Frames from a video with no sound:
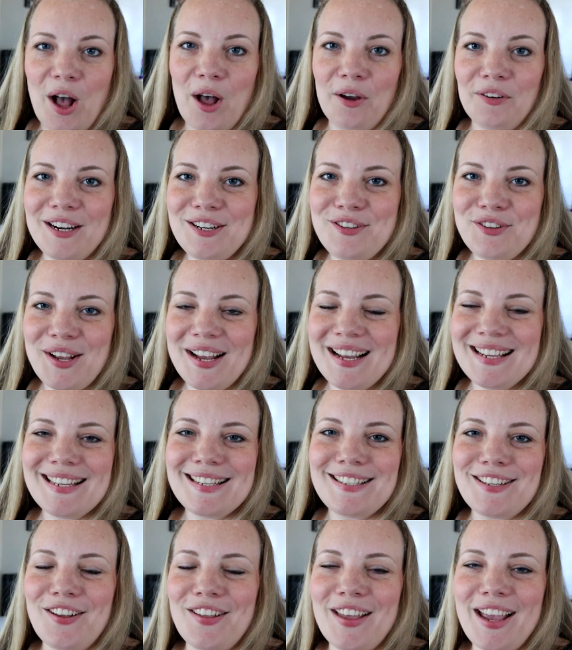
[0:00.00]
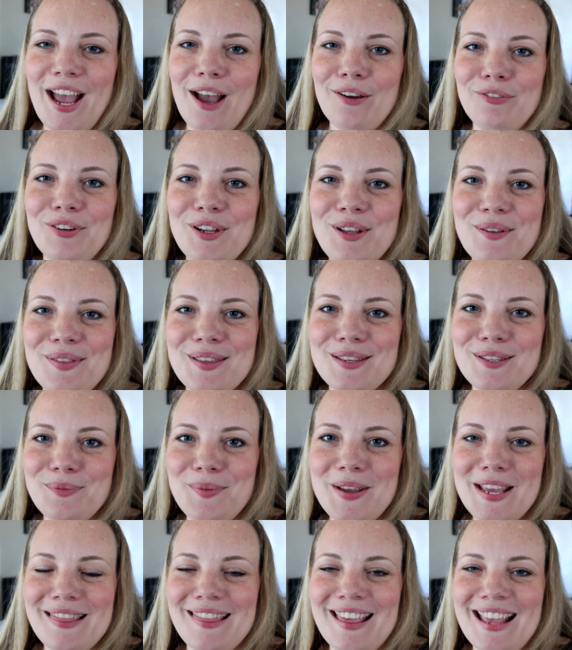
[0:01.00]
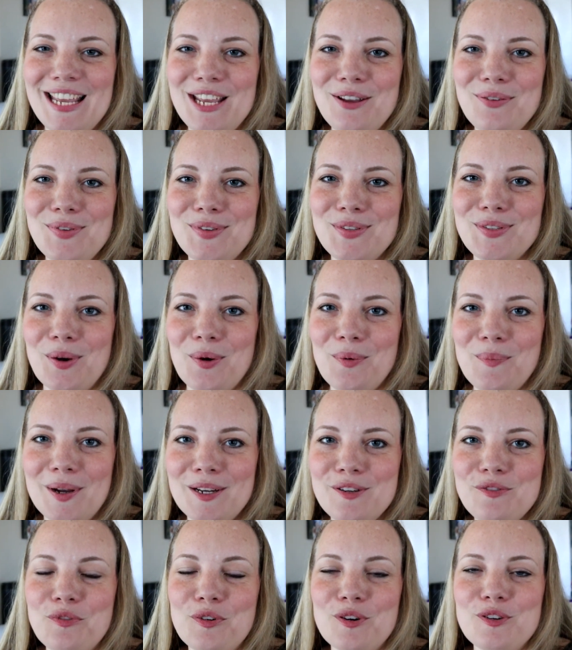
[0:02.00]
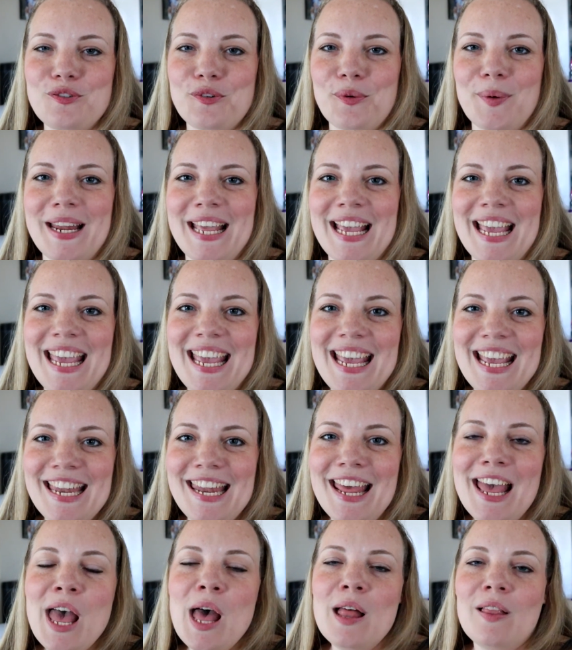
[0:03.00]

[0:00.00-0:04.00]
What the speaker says: All right, you guys, that's all I have for you this week. Thank you so much for joining in.